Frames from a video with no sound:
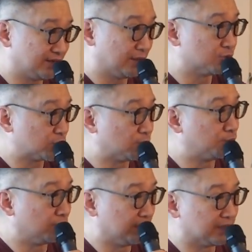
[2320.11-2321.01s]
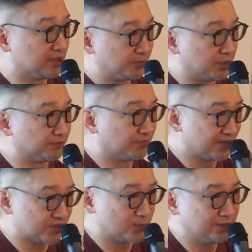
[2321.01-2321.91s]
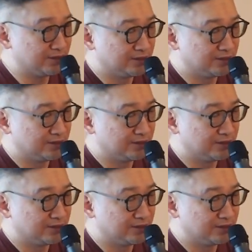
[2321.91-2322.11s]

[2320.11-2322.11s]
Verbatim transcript: They also pull in a little bit of investment.